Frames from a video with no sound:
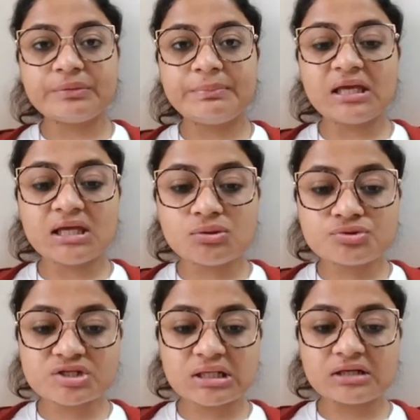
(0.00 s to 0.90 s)
be
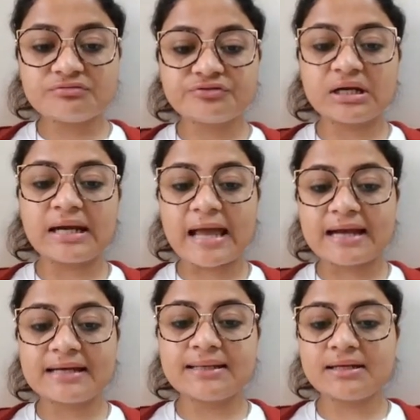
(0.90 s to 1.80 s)
using different
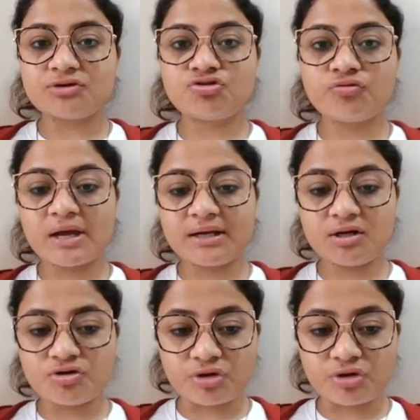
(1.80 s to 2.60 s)
antiretroviral